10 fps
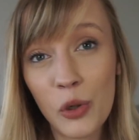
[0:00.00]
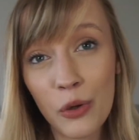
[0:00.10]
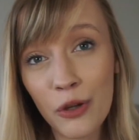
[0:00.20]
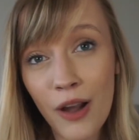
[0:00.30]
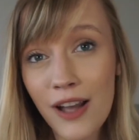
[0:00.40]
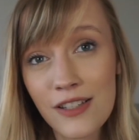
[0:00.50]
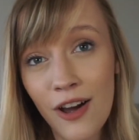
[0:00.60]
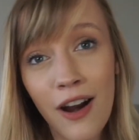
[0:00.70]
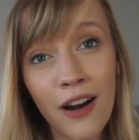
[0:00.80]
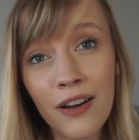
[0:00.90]
who you guys
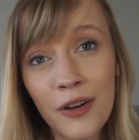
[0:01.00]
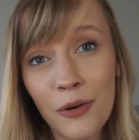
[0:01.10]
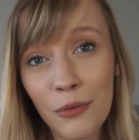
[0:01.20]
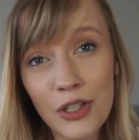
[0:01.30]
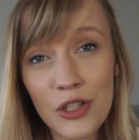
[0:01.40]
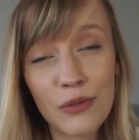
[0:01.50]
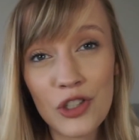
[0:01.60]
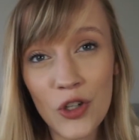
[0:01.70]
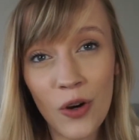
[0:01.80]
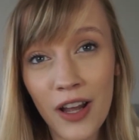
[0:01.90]
are, what you
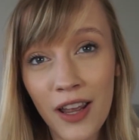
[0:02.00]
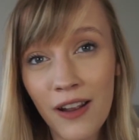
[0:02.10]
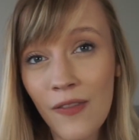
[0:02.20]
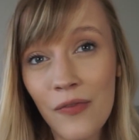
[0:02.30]
enjoy,